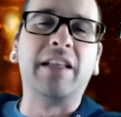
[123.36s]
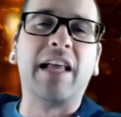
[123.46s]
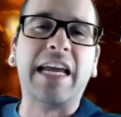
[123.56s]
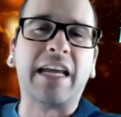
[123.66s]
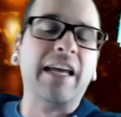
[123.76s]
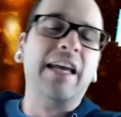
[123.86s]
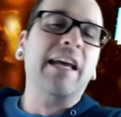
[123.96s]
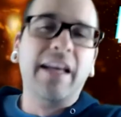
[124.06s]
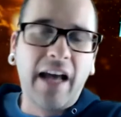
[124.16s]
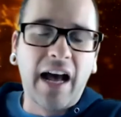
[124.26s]
like
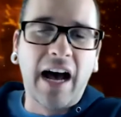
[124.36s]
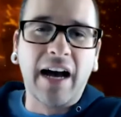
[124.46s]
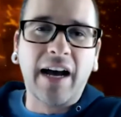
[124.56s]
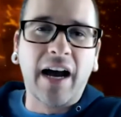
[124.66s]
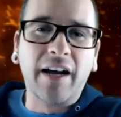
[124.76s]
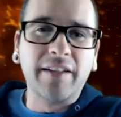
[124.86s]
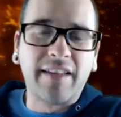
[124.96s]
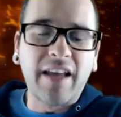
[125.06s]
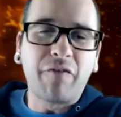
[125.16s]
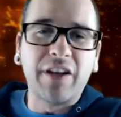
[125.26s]

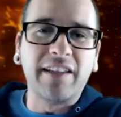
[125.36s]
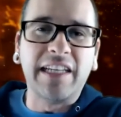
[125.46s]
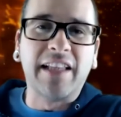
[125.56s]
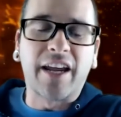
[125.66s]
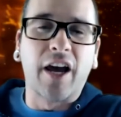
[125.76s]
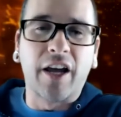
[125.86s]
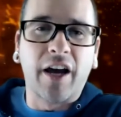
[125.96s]
definitely like a,